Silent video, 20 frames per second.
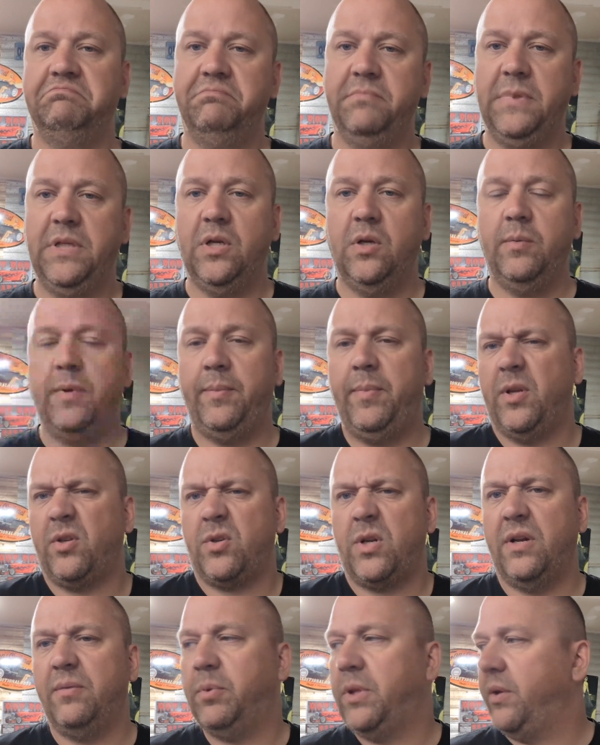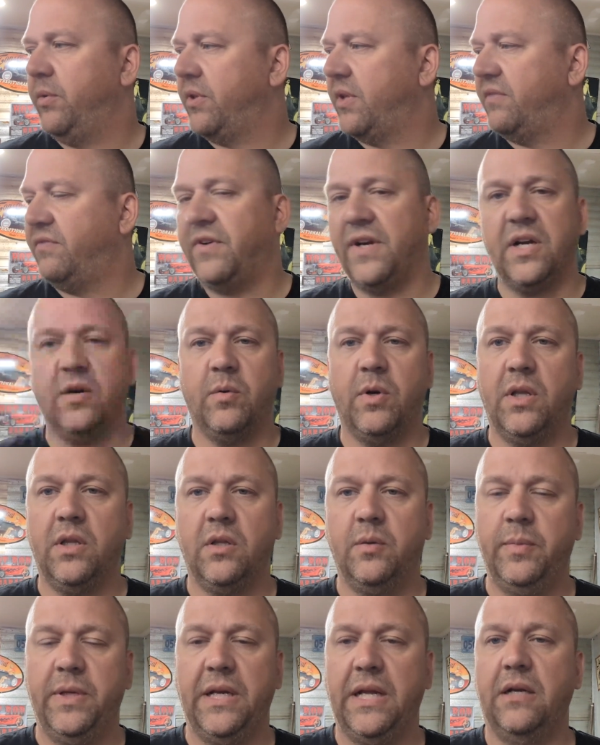you know, maybe I'll try to play with that firewall a
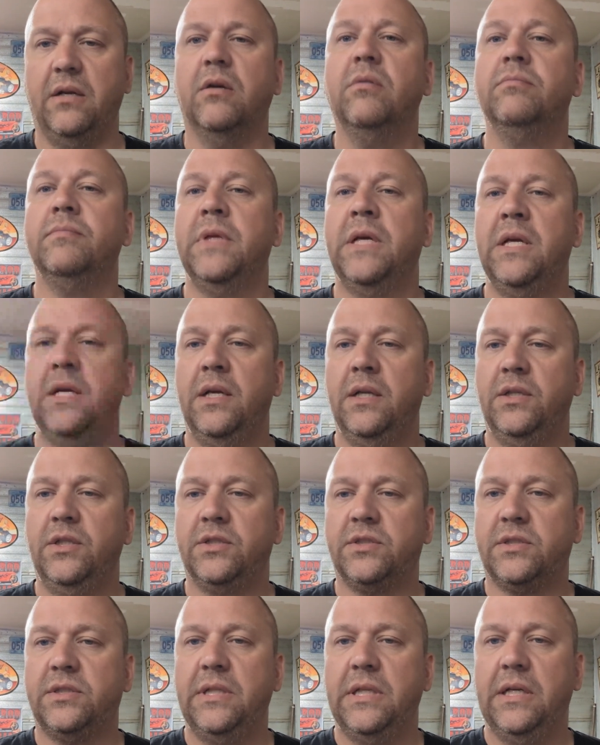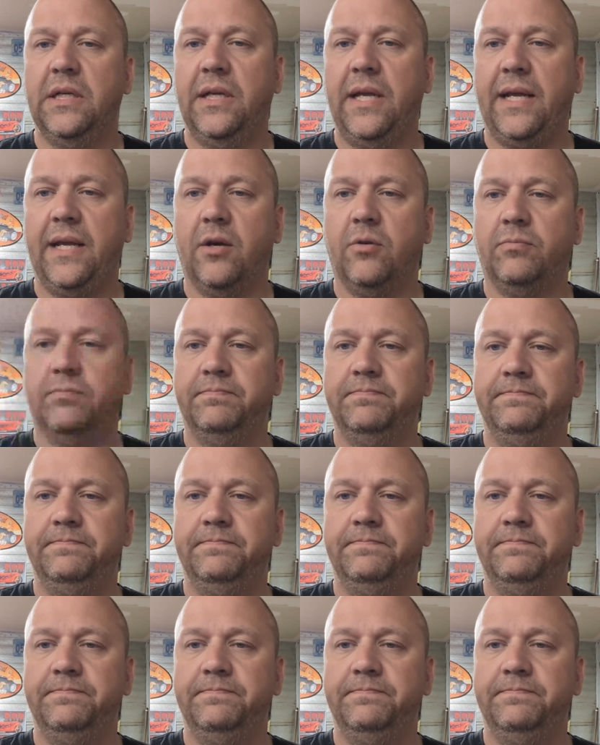little bit. I don't know. Just hang out.